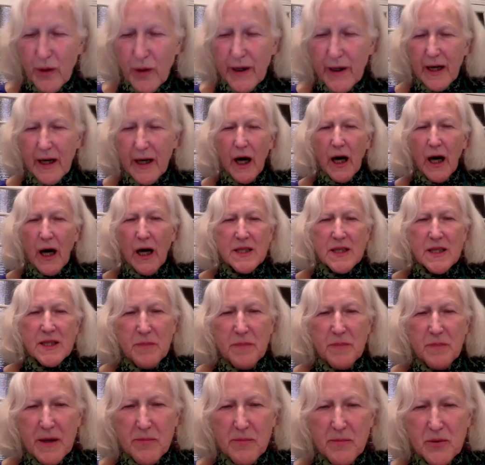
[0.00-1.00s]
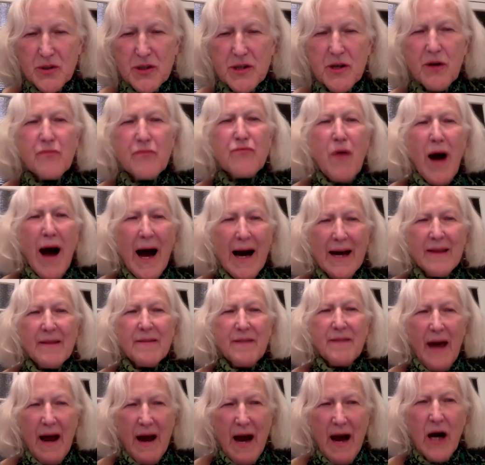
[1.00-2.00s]
We asked people to
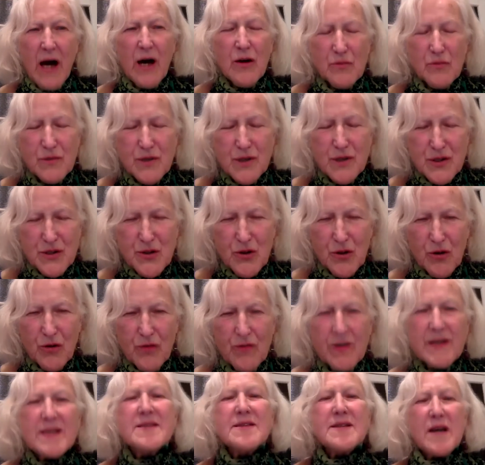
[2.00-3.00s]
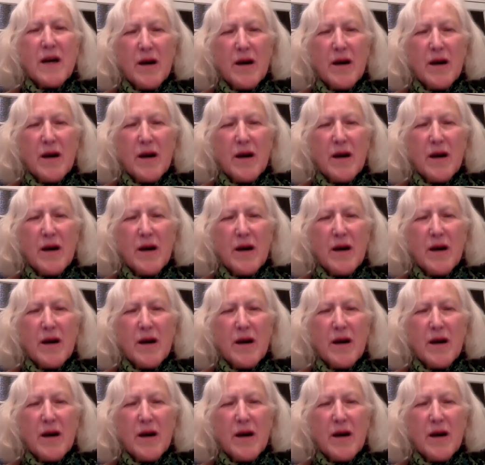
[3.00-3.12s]
write their own stories.